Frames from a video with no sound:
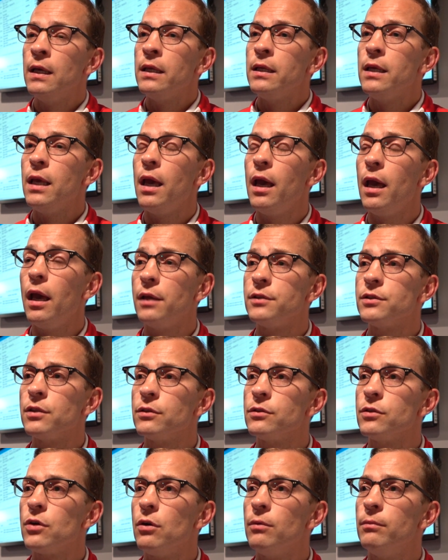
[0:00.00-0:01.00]
Yeah,
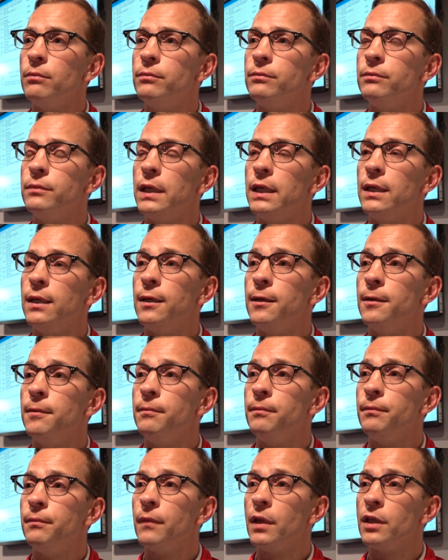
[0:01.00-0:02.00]
so
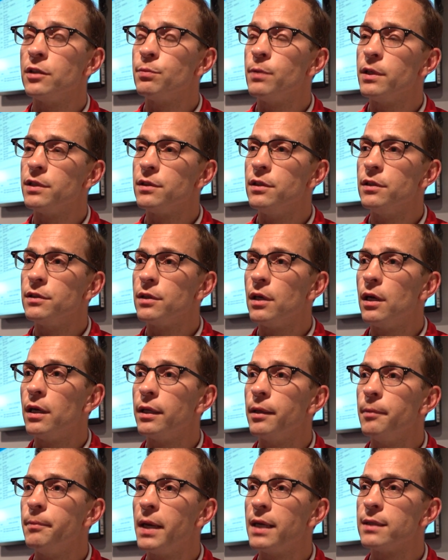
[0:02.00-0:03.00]
Tom expressed a desire
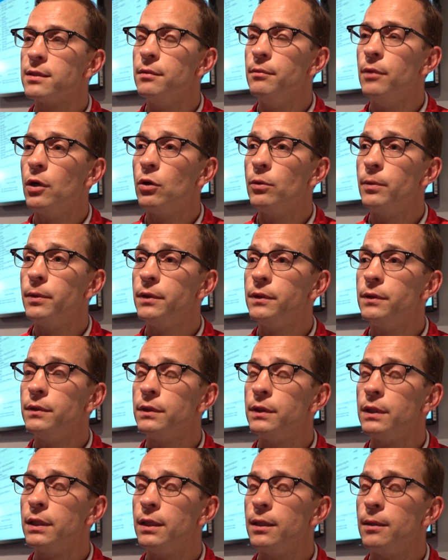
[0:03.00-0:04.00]
to get back to
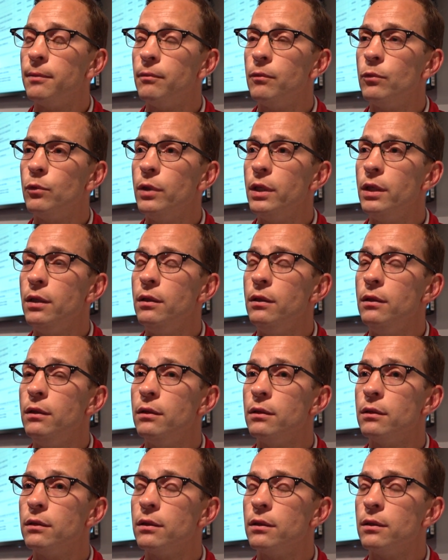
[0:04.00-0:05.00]
Melbourne.
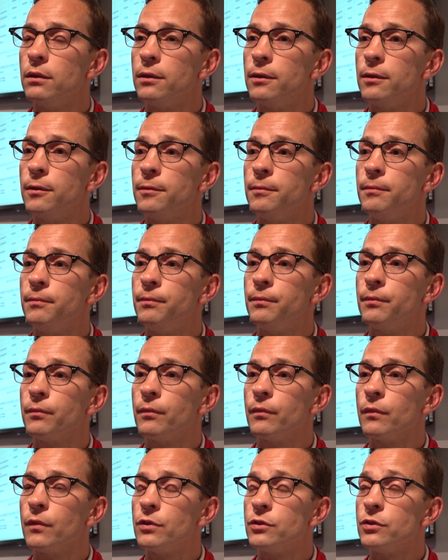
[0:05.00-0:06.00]
We
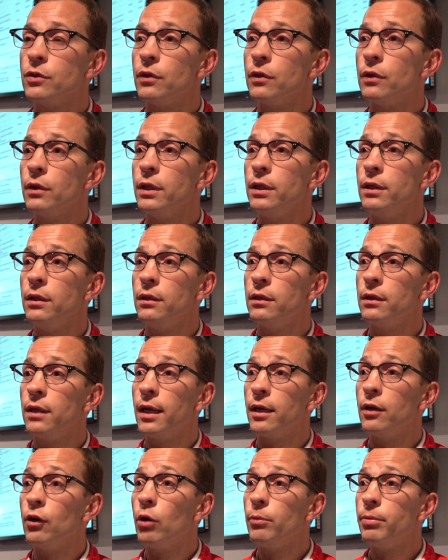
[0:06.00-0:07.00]
certainly
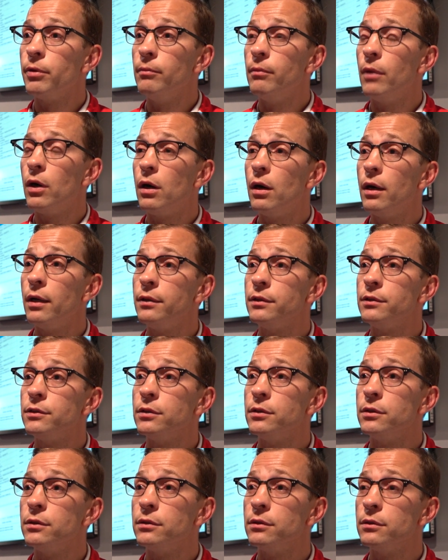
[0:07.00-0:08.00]
had an open mind
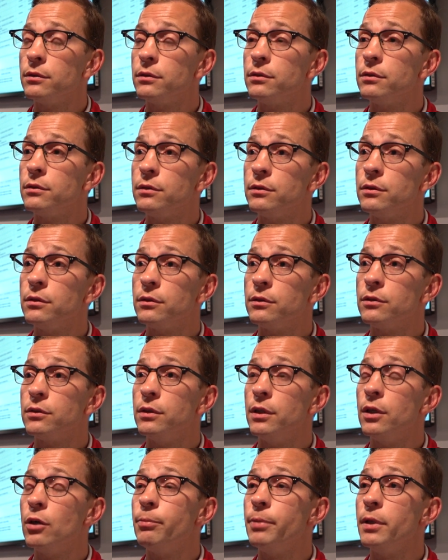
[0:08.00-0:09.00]
to
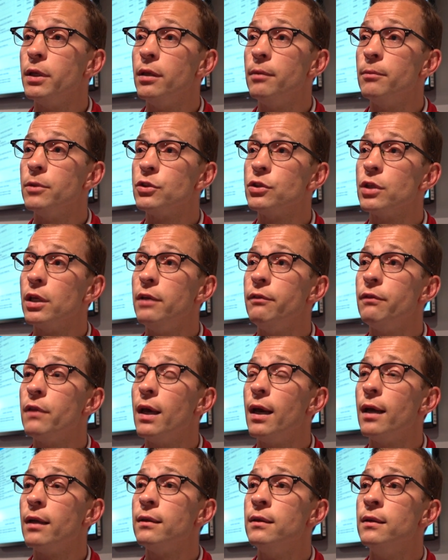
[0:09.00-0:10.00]
helping him achieve
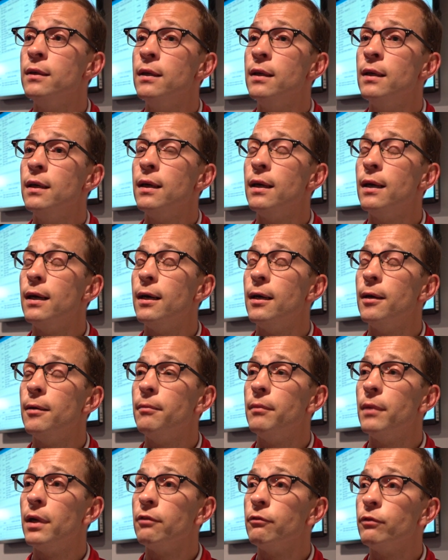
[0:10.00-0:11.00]
that.
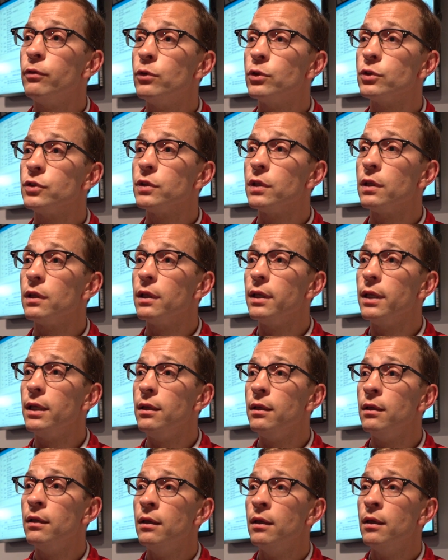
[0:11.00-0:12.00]

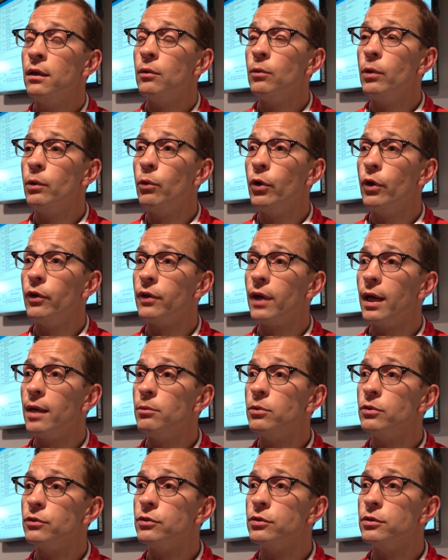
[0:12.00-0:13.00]
Unfortunately, we weren't
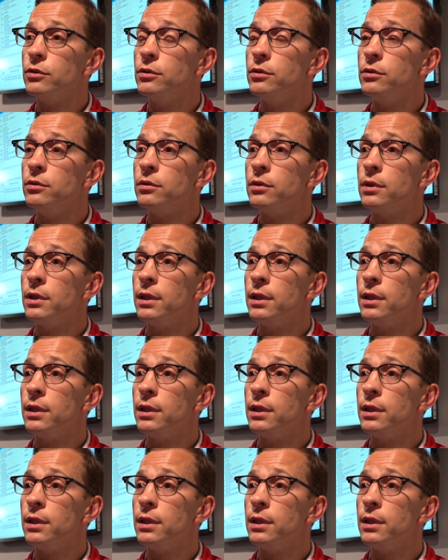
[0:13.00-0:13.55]
able to